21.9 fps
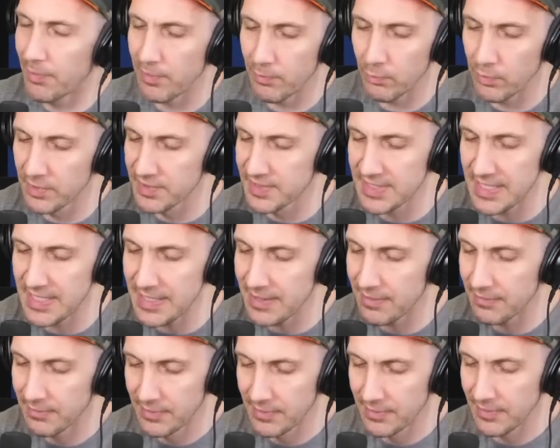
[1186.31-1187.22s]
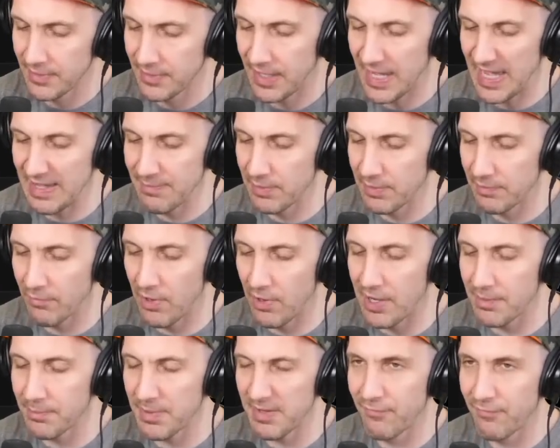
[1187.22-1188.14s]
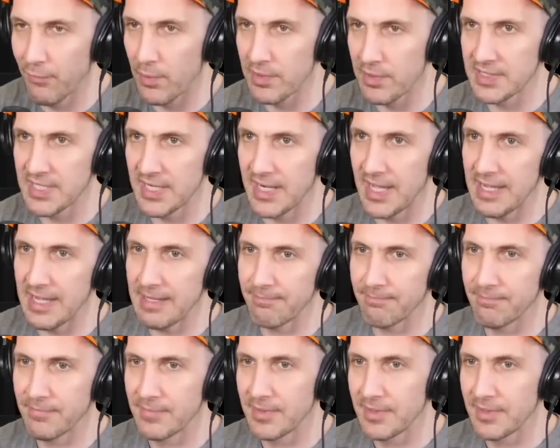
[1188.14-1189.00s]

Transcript: but we'll see. I've been wrong before tonight.